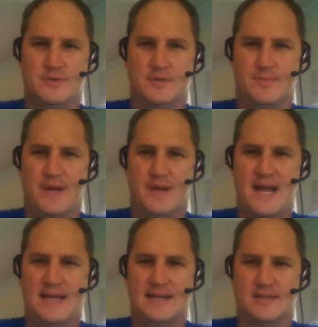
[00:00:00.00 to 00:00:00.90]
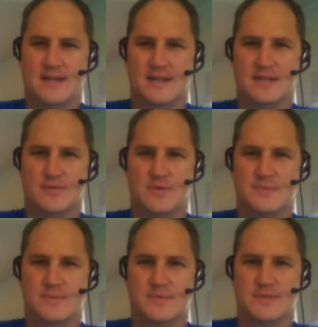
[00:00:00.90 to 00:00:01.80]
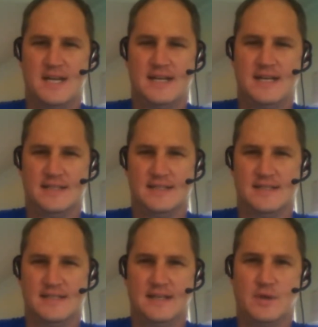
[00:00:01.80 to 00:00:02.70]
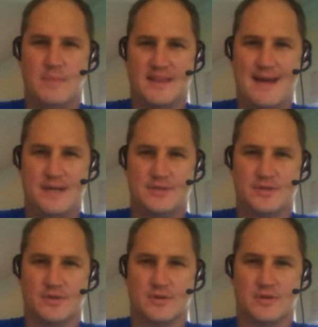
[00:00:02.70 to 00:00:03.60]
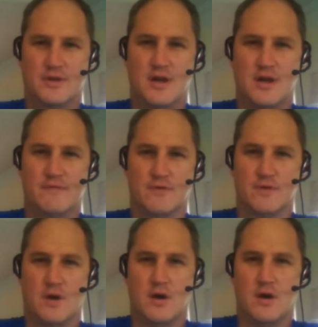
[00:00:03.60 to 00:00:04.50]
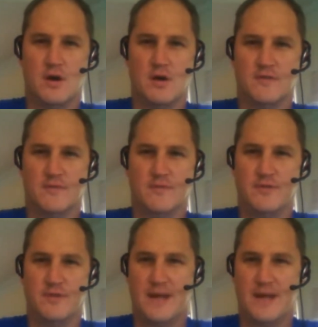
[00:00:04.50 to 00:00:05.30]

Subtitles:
Paint, so that's what I'm saying, is seeing if you can make that picture cover all of the paint.